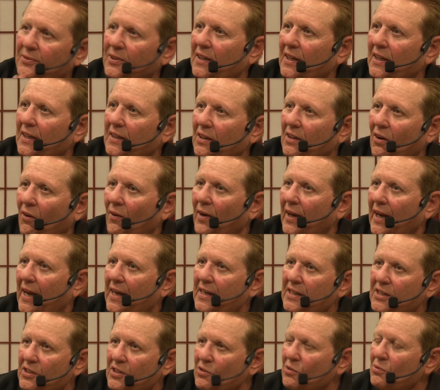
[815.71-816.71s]
to get going,
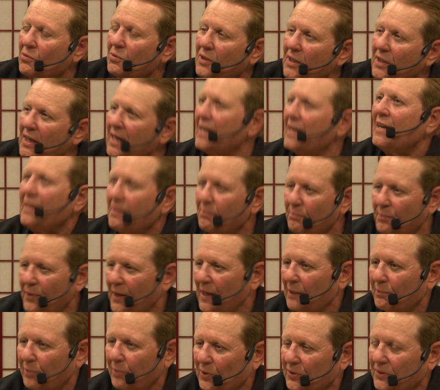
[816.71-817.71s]
and you need
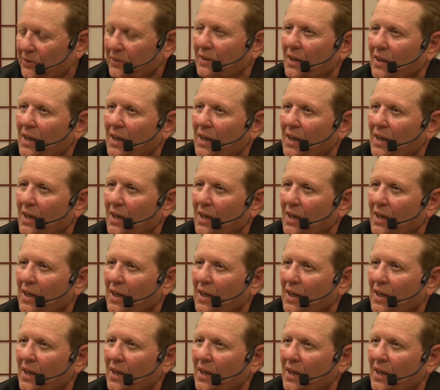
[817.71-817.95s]
people.